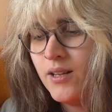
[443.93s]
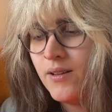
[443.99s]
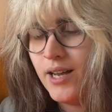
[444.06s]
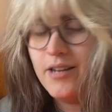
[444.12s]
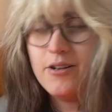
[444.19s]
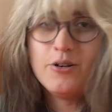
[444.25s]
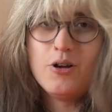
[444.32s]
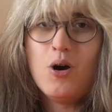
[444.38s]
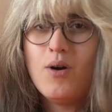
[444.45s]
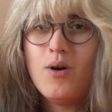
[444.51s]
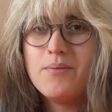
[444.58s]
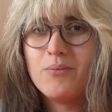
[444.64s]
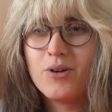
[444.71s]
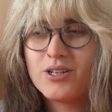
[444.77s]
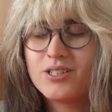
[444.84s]
I don't know, I
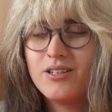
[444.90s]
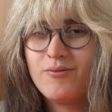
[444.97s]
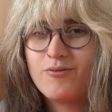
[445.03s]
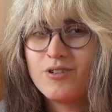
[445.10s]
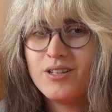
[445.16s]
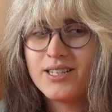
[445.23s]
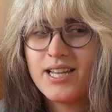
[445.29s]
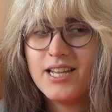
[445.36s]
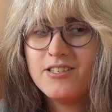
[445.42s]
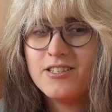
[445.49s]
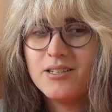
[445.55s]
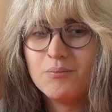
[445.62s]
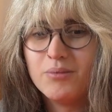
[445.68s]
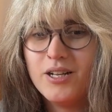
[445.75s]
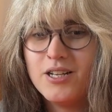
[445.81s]
marked it for like
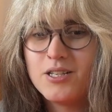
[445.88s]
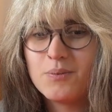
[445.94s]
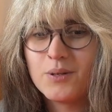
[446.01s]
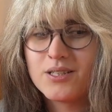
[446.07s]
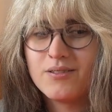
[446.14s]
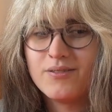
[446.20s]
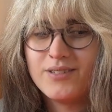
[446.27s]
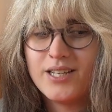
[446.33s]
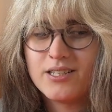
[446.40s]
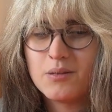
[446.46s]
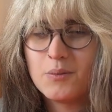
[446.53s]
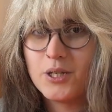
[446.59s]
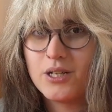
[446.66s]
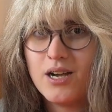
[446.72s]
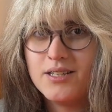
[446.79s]
18 plus because of like some
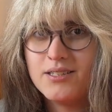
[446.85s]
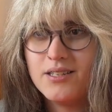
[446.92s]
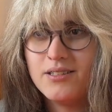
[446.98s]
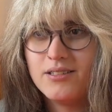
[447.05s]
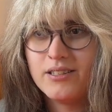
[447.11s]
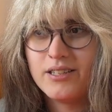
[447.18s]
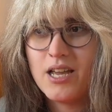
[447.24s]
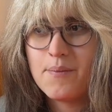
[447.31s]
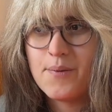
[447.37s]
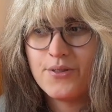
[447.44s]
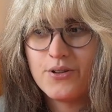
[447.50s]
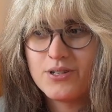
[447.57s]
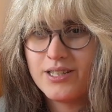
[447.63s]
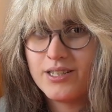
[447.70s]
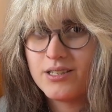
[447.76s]
of the content in the game, and
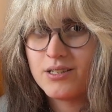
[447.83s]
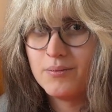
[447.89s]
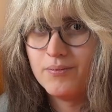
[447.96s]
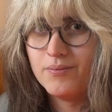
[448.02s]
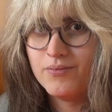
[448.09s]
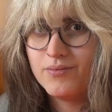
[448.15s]
there's like some